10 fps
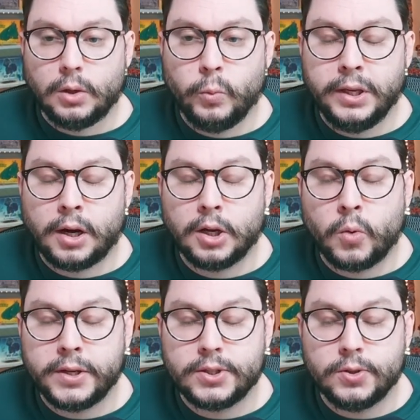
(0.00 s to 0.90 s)
We are
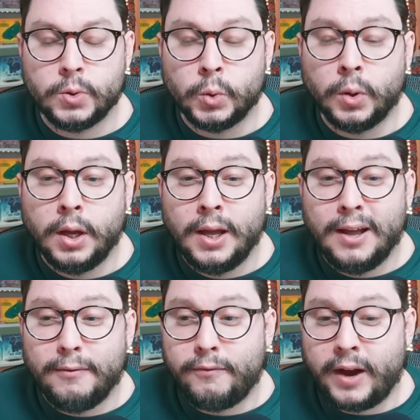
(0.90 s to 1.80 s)
going to
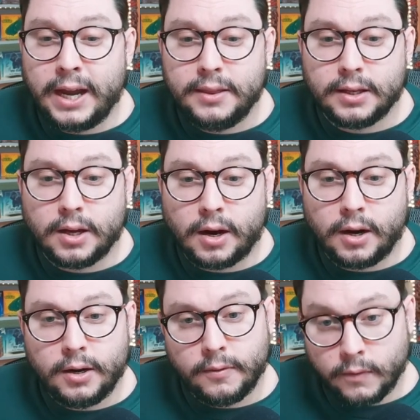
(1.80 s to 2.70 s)
find the
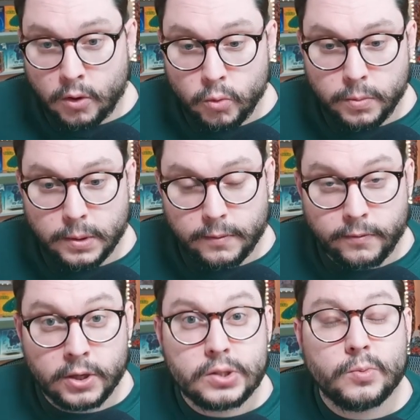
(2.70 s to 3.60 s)
card. Oh,
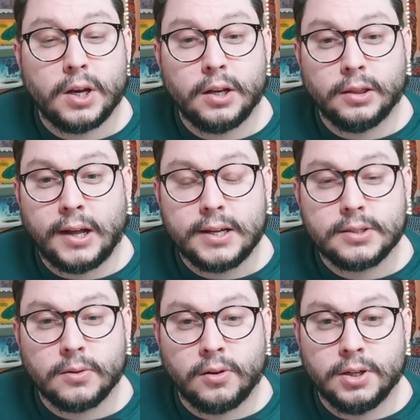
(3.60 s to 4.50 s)
first one,
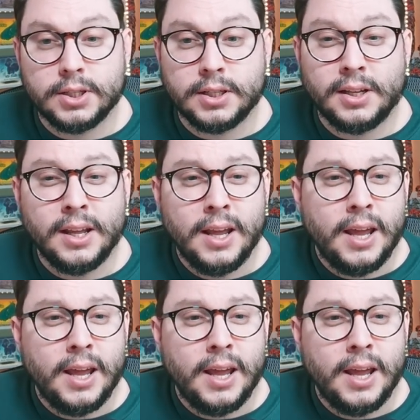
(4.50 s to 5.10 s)
Lost Origin.